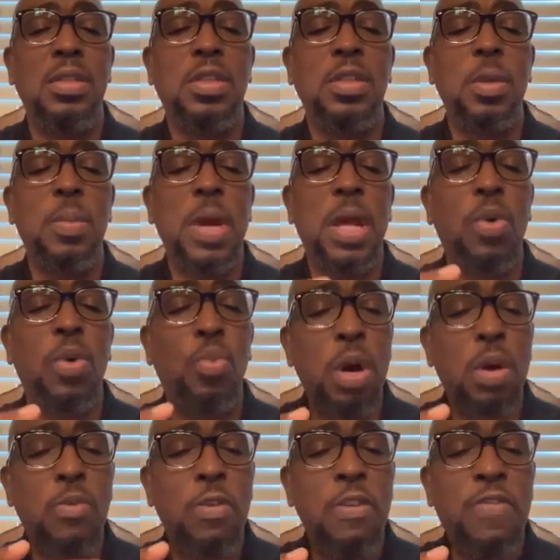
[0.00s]
So no matter
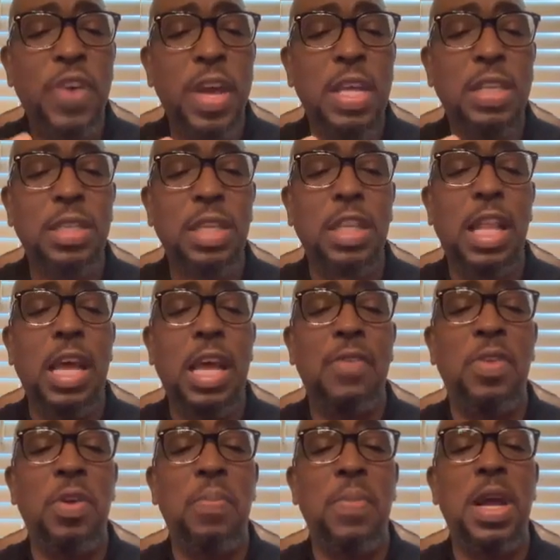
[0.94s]
what we face in
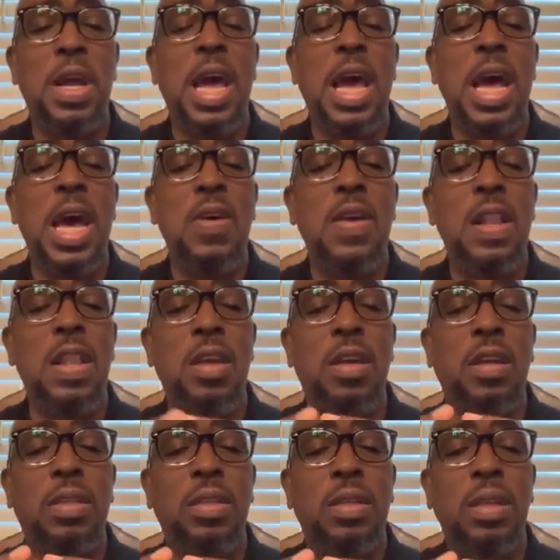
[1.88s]
life, no matter how it
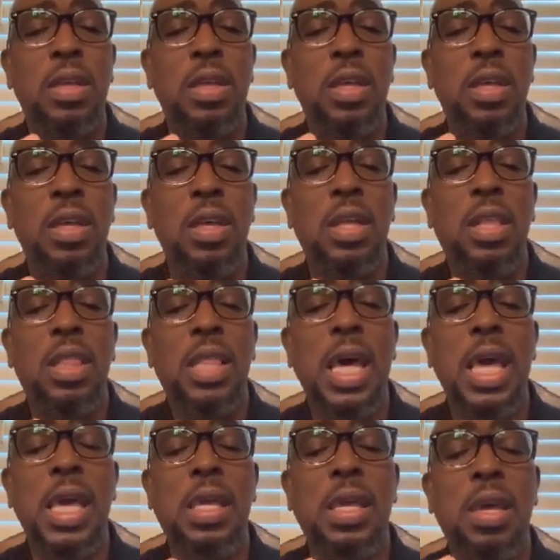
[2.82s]
looks
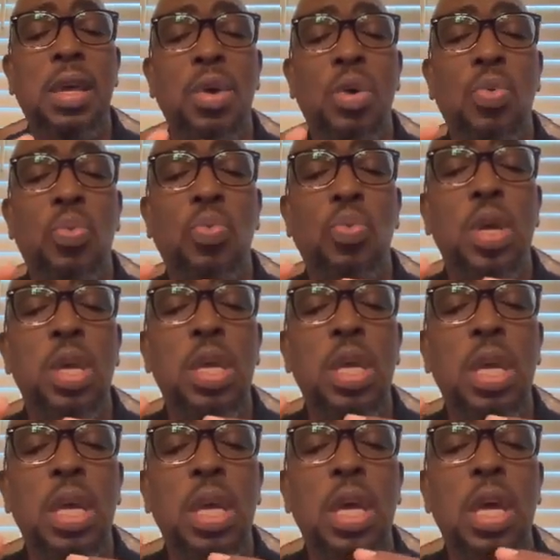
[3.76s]
like
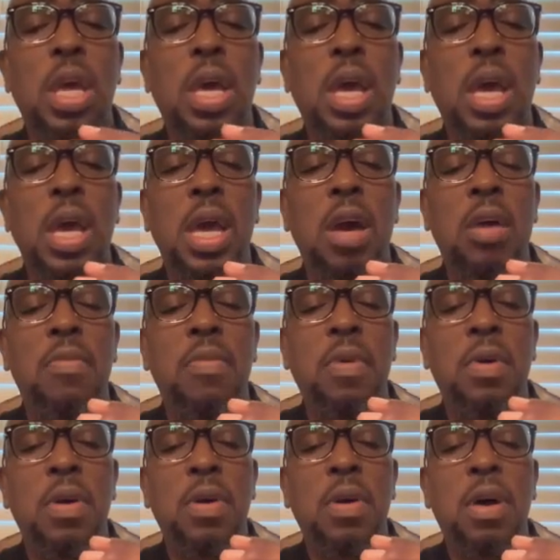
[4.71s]
we have
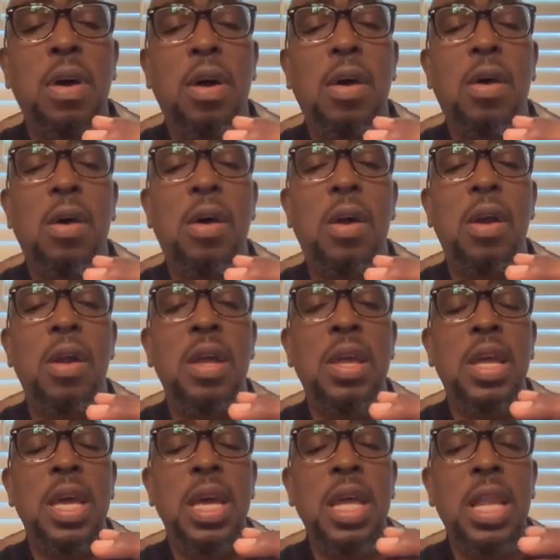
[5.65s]

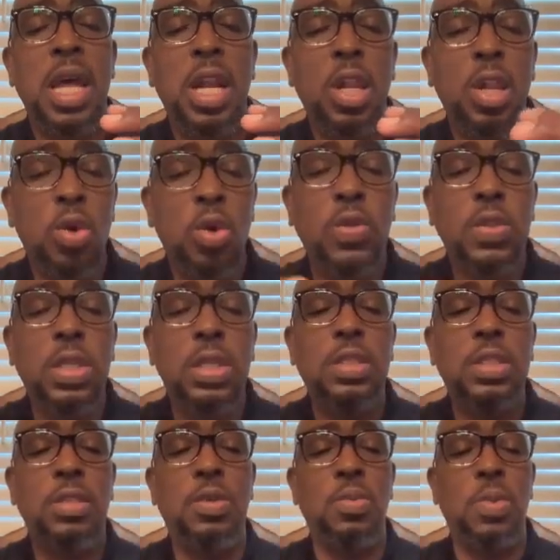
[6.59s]
are in a
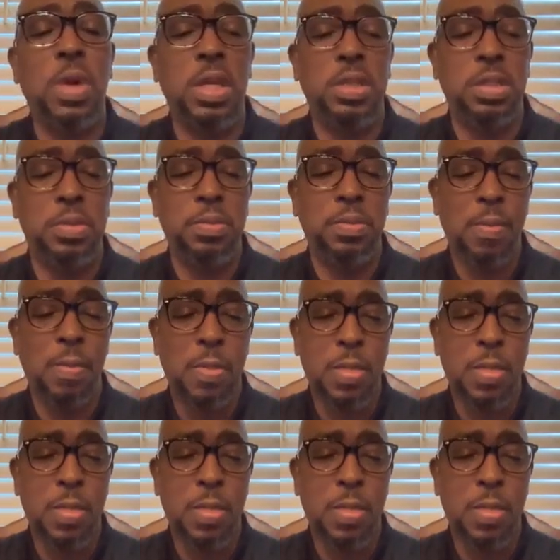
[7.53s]
losing situation,